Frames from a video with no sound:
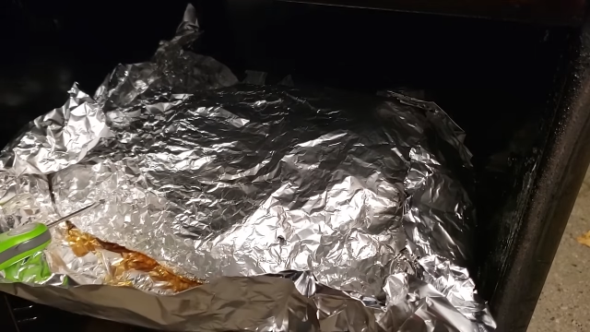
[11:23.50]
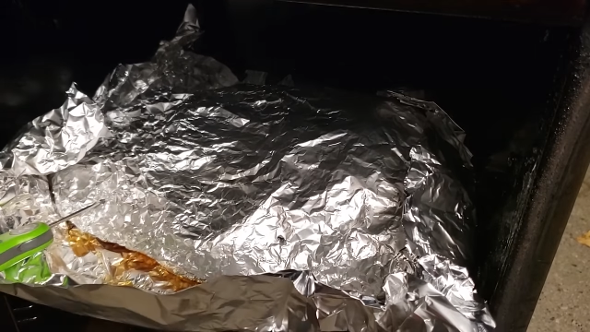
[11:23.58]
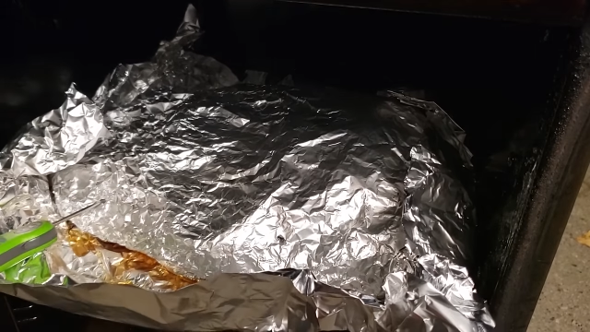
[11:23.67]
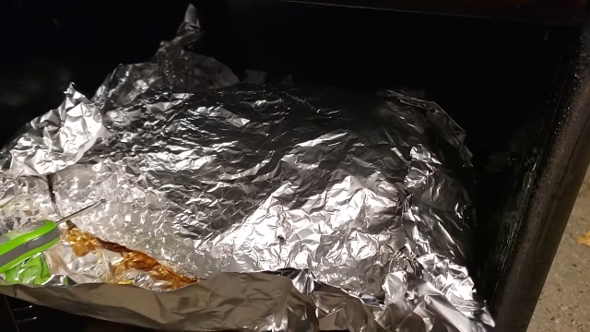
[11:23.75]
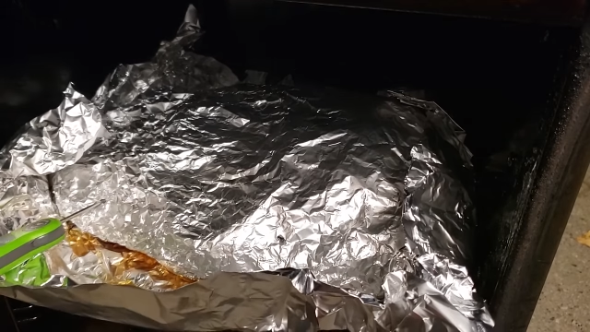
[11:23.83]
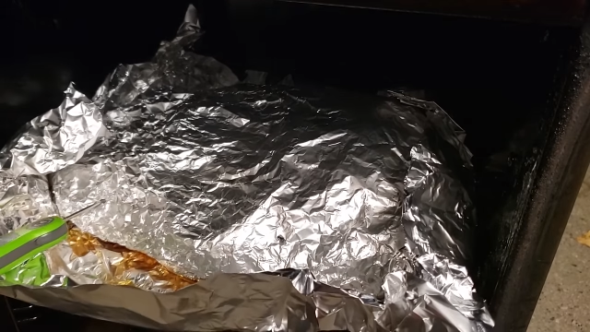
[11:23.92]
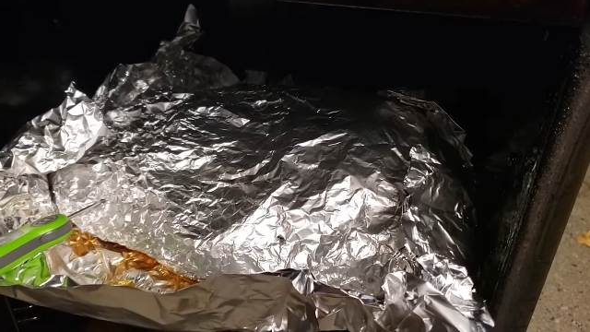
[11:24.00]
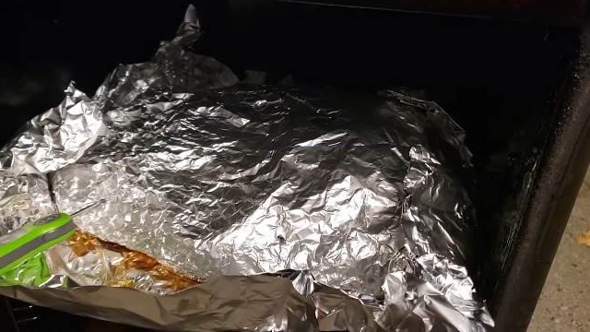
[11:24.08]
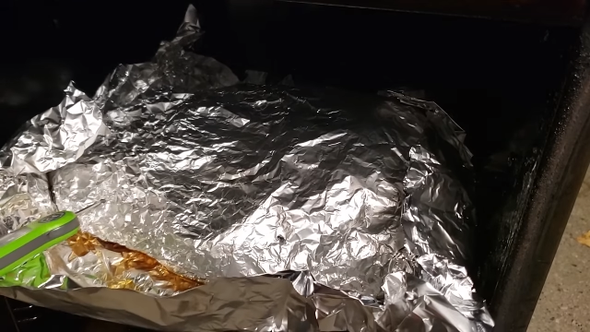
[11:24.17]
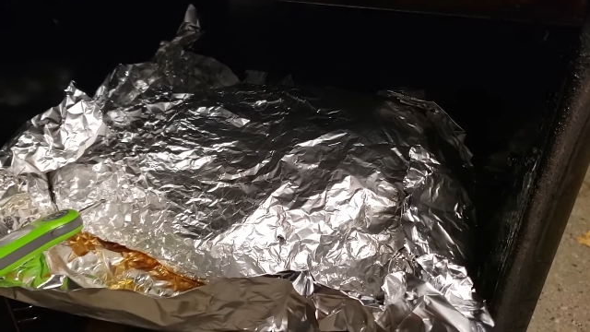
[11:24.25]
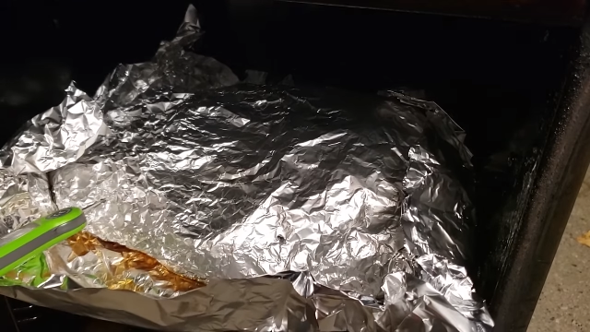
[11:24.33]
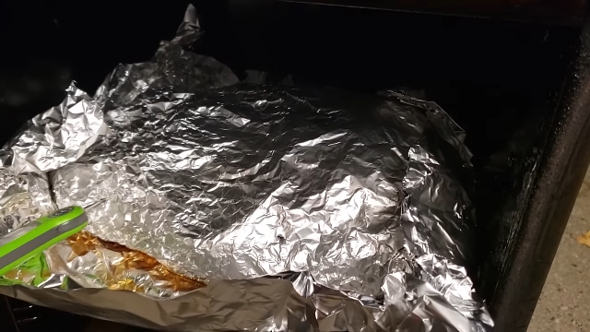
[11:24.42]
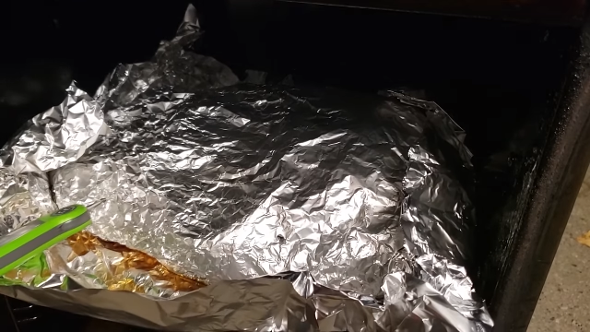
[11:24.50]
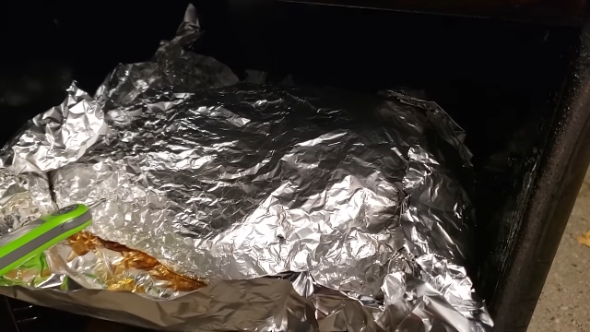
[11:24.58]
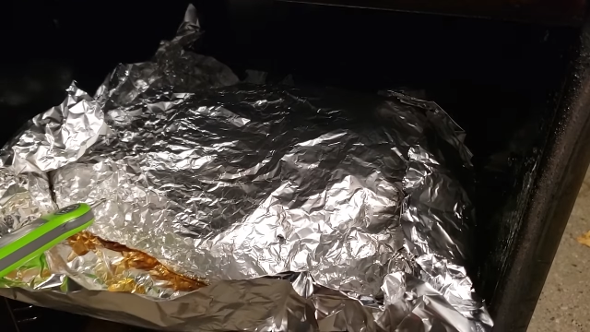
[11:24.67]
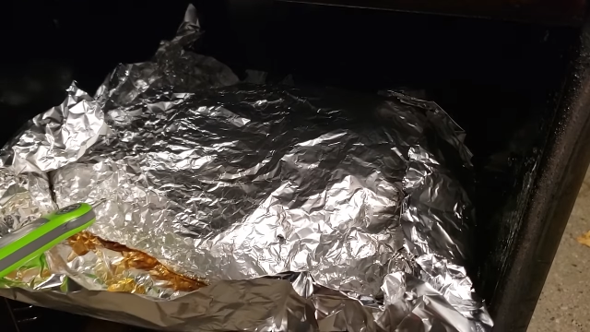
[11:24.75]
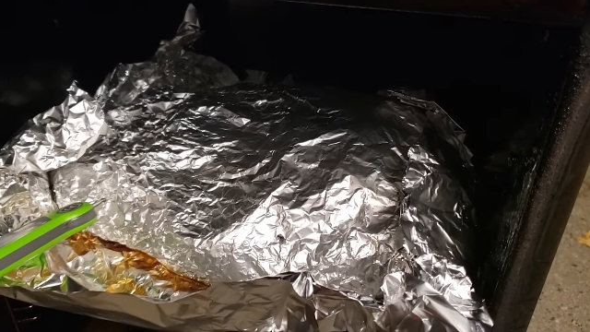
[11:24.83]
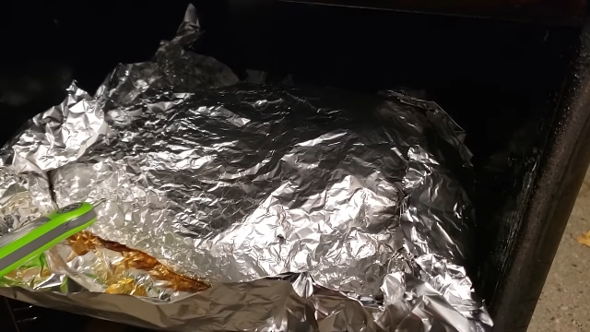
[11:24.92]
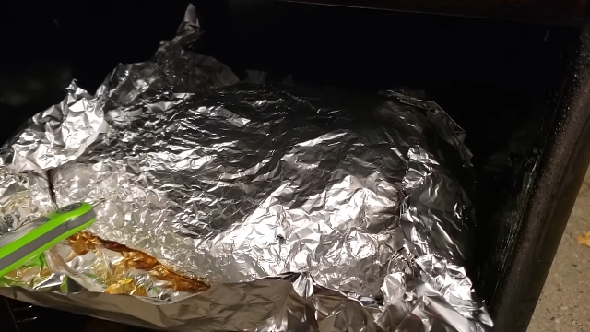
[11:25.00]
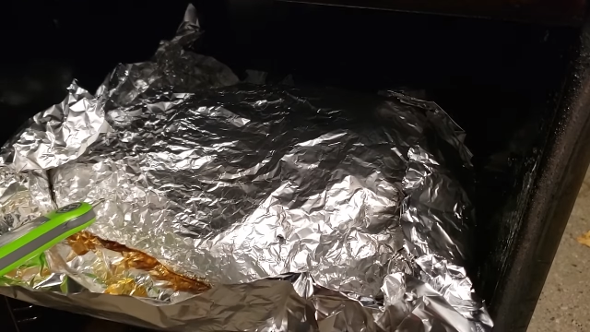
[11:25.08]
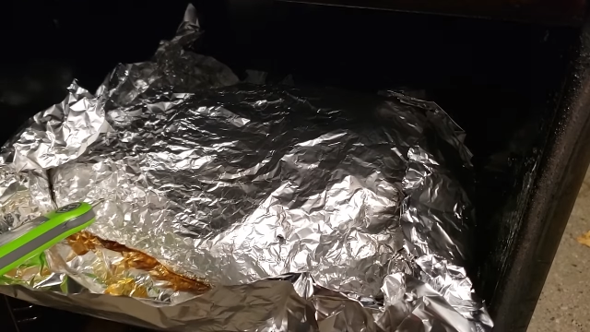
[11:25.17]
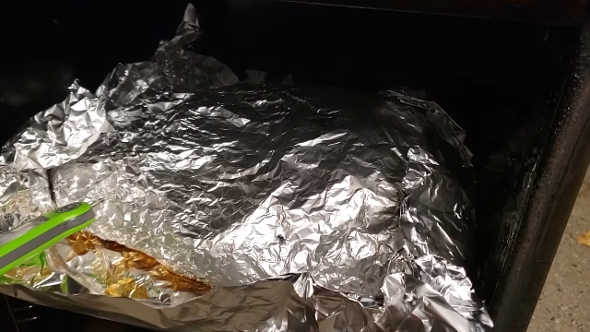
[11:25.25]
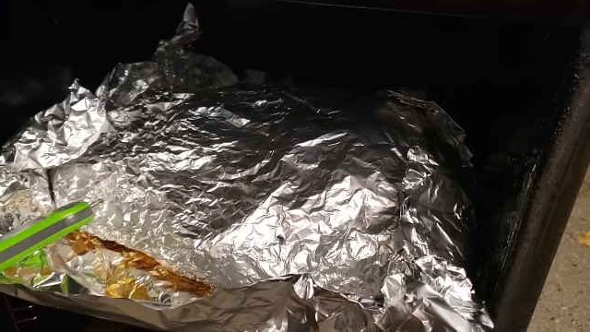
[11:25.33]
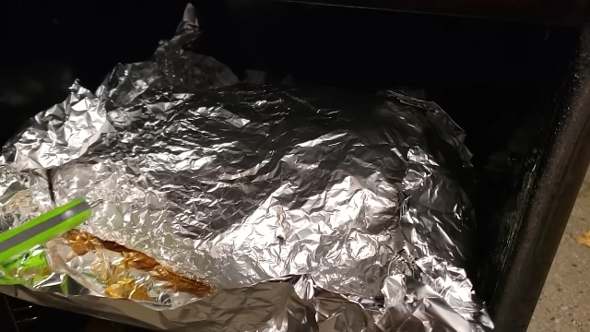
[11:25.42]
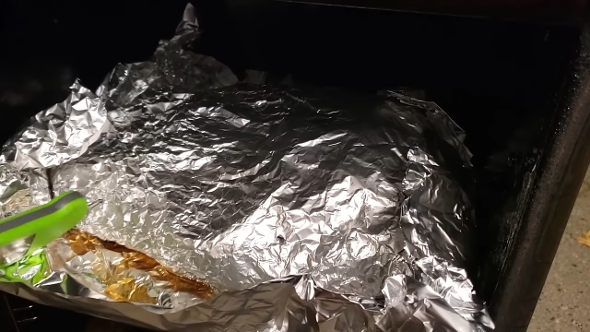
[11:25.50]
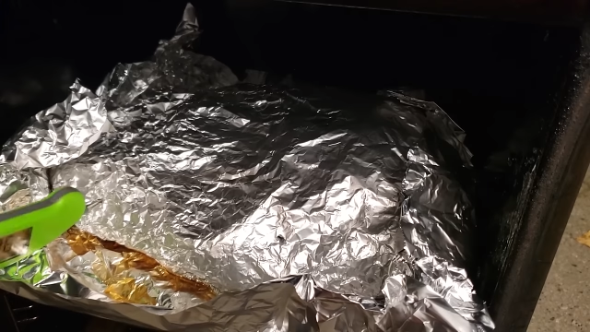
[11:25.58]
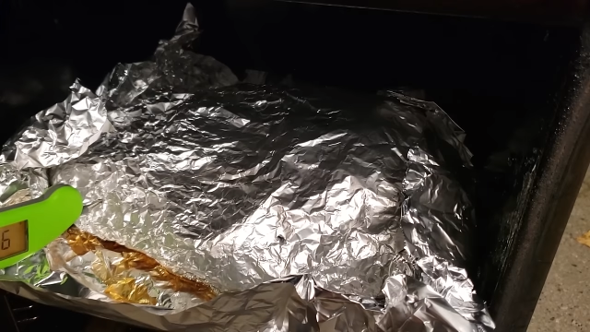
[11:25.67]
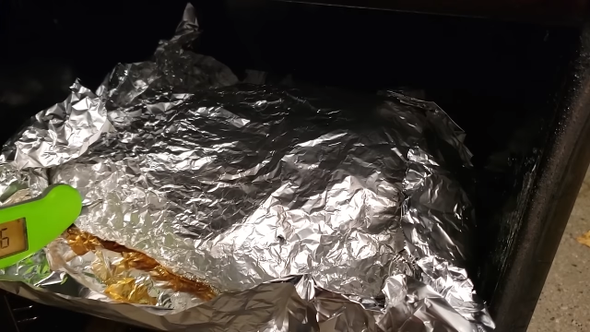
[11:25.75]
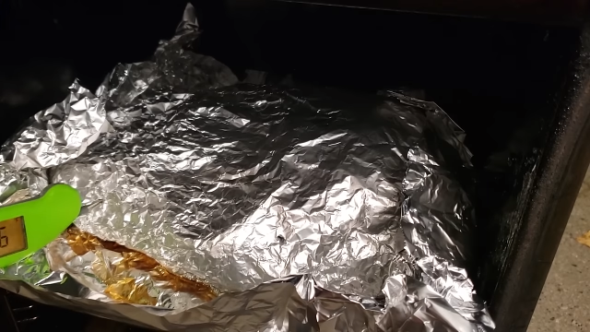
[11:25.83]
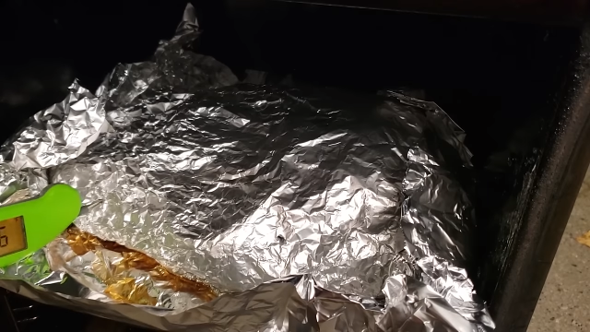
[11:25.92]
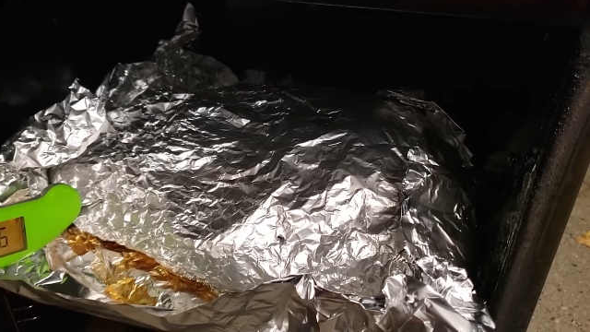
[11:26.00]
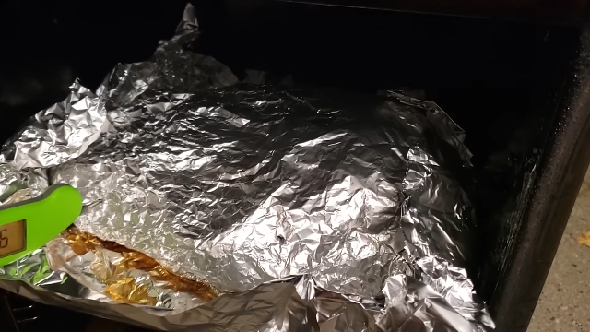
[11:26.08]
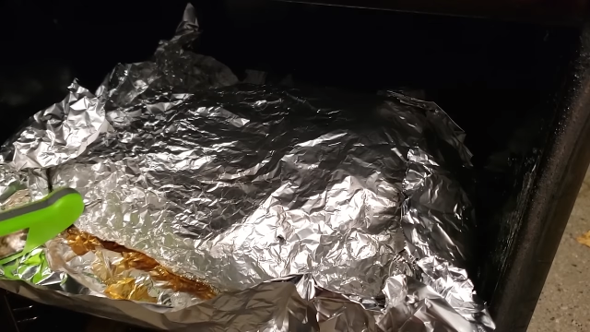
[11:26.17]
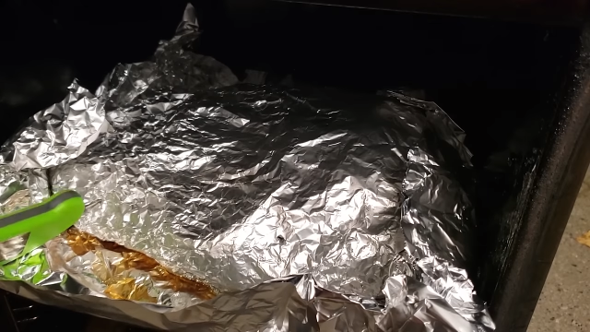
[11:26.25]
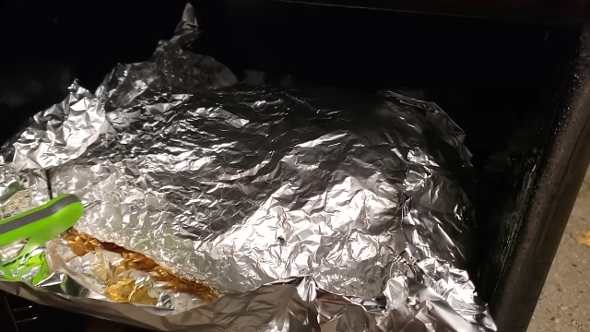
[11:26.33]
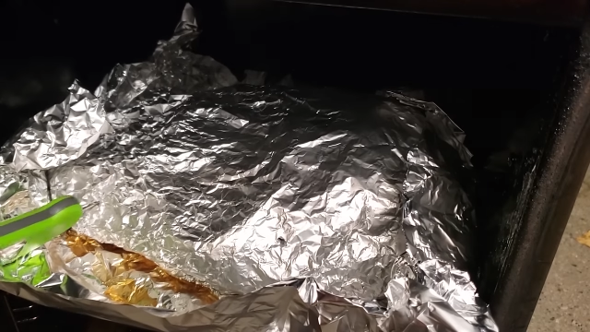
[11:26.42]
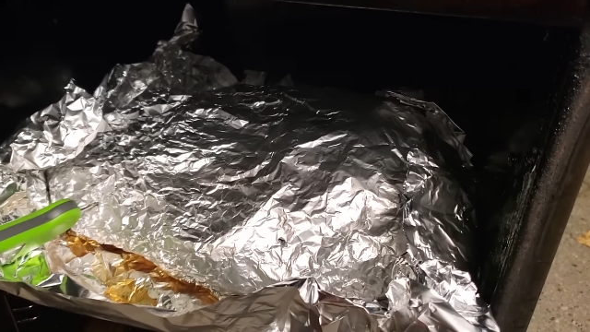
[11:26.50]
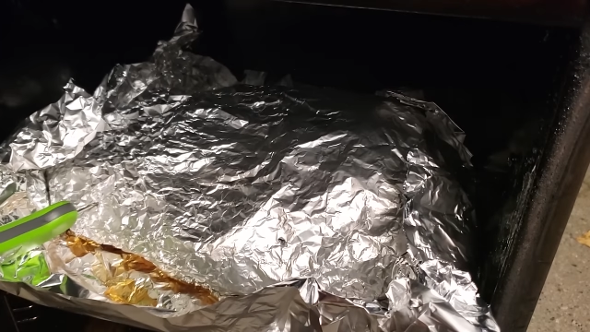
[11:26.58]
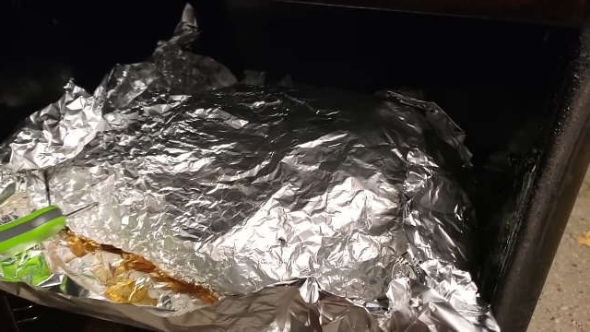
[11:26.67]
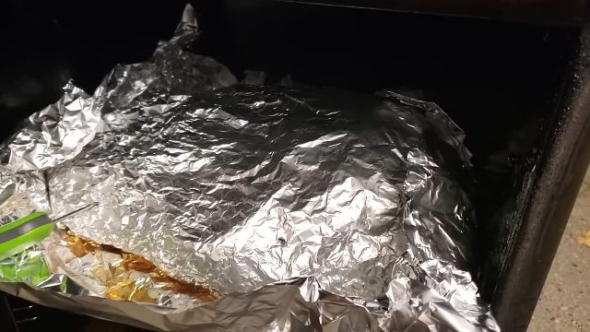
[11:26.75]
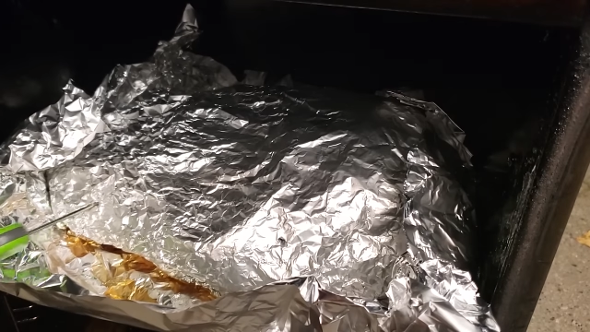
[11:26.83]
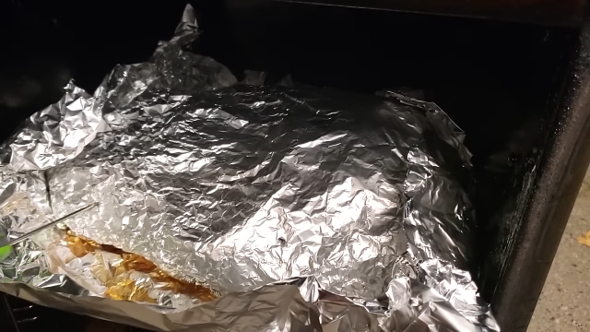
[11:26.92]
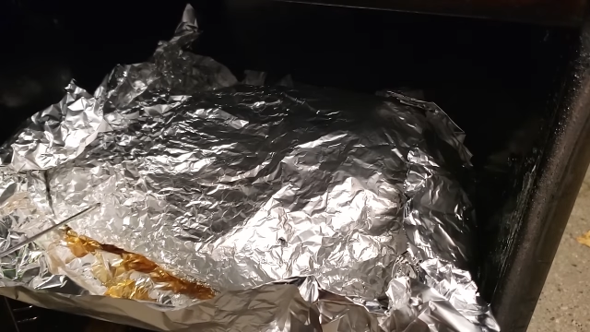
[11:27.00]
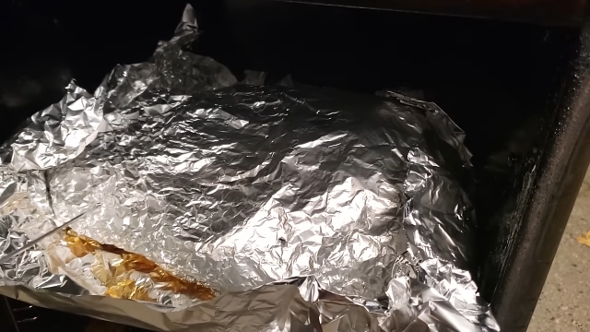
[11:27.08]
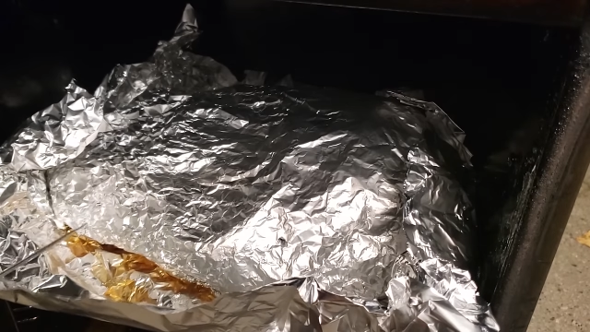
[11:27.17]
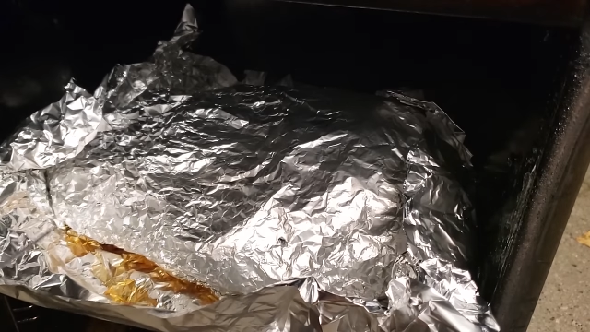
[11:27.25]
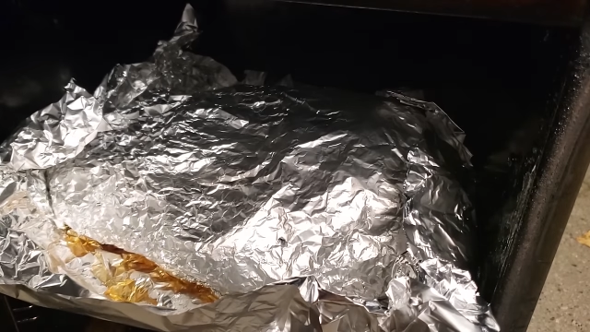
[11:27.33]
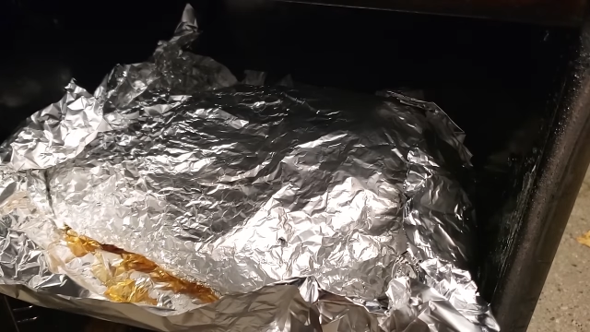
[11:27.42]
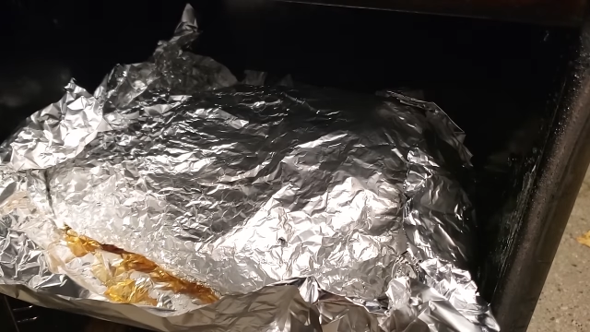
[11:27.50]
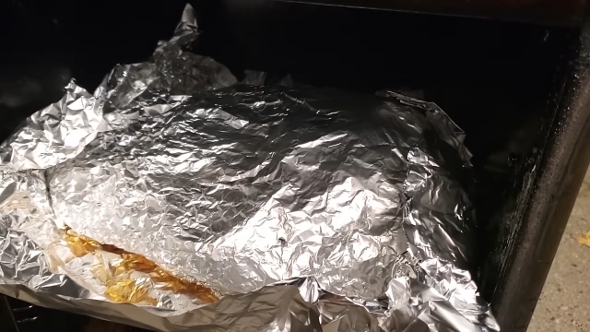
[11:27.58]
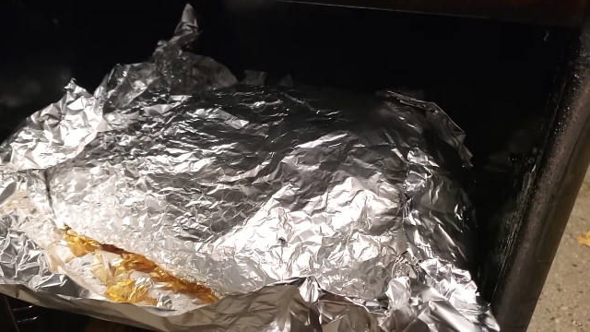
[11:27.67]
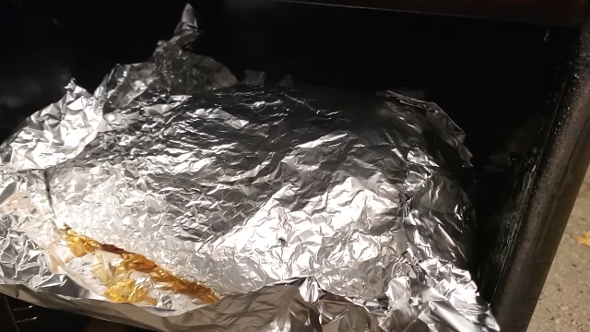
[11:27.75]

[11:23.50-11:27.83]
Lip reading: No face is visible, so there are no lips to read.